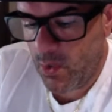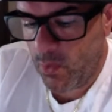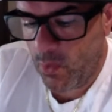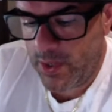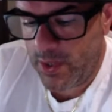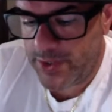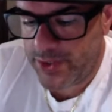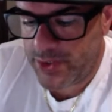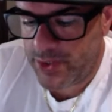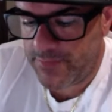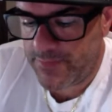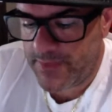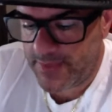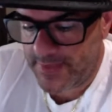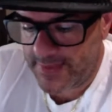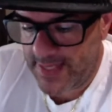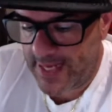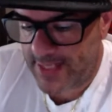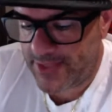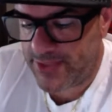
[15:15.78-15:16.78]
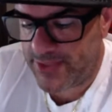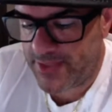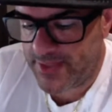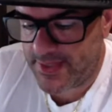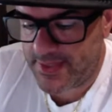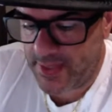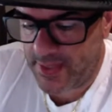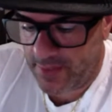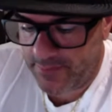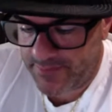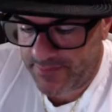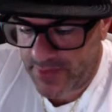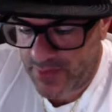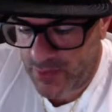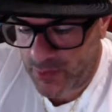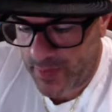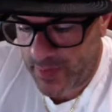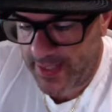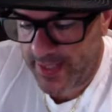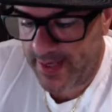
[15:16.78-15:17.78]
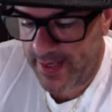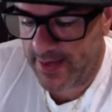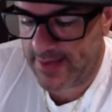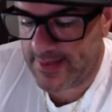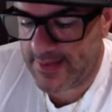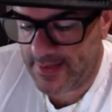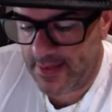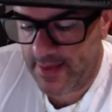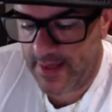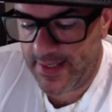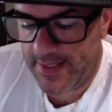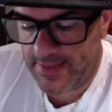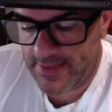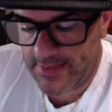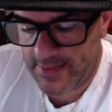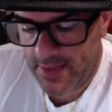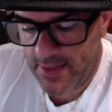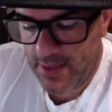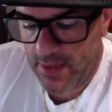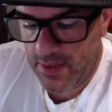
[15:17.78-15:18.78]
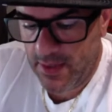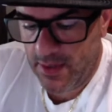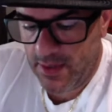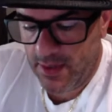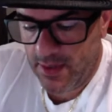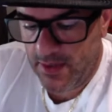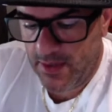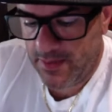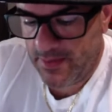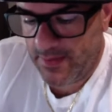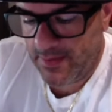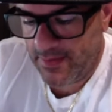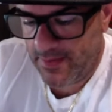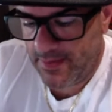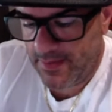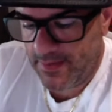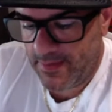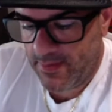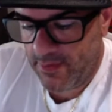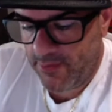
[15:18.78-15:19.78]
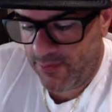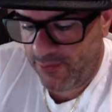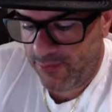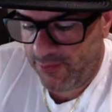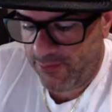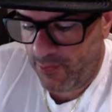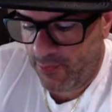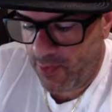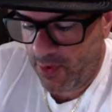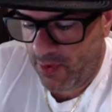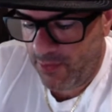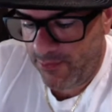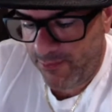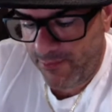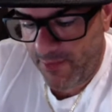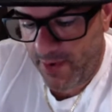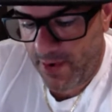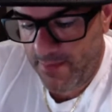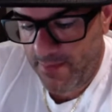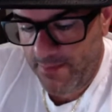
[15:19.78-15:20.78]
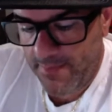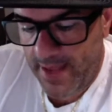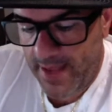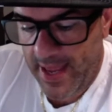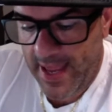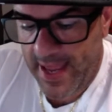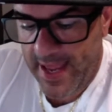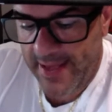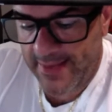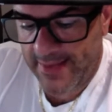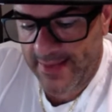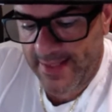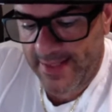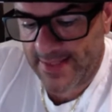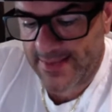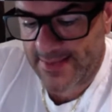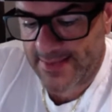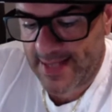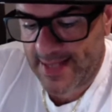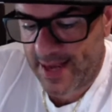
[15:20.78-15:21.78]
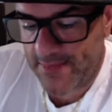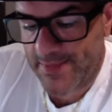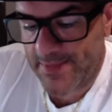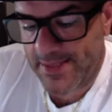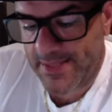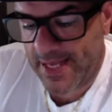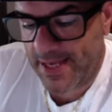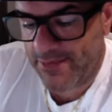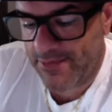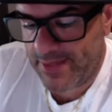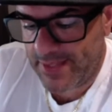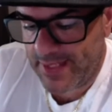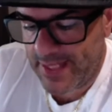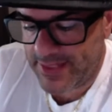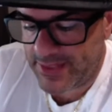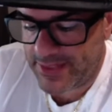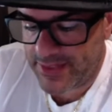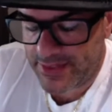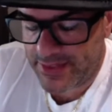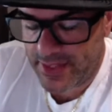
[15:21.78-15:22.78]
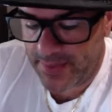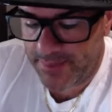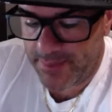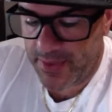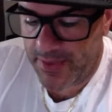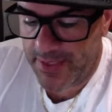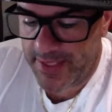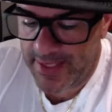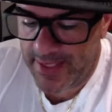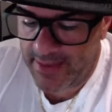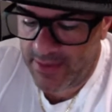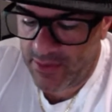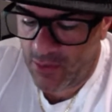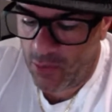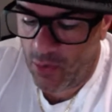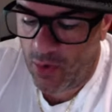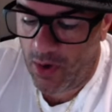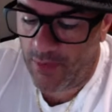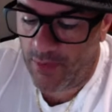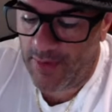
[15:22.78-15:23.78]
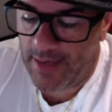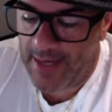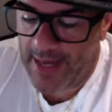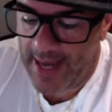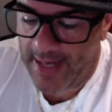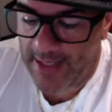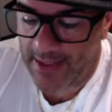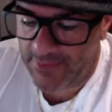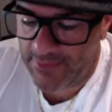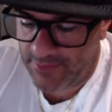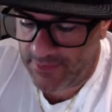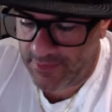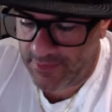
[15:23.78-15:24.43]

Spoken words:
Once you've detached yourself this week, air signs, from and examined a relationship you're in, or a lack